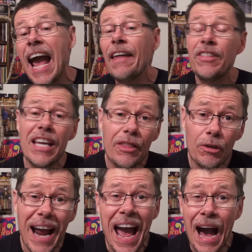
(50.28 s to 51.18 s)
and the
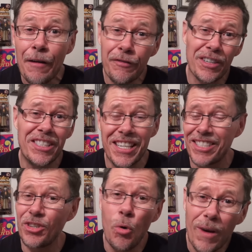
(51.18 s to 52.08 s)
other half are
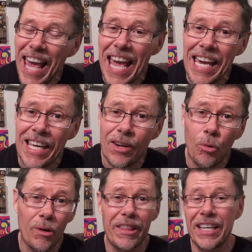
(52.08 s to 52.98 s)
just okay
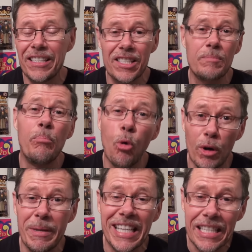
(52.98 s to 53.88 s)
or they just
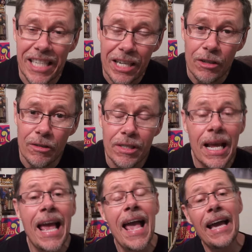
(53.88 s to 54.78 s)
bore me to tears.
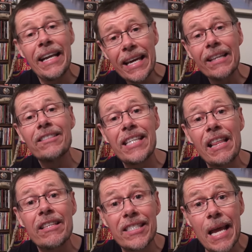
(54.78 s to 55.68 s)
And I can
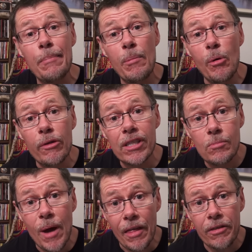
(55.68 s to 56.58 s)
say the same about The
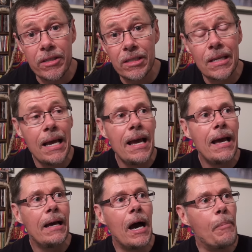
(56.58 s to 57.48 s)
Smiths.
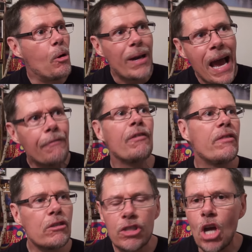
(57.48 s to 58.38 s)
About half
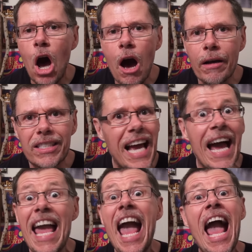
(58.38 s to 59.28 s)
of their songs
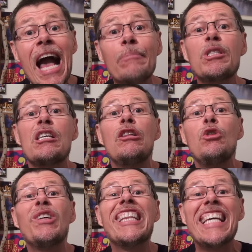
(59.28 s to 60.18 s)
I
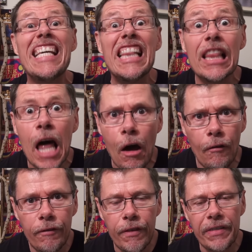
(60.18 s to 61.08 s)
absolutely
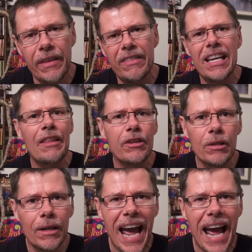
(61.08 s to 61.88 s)
love, and then the other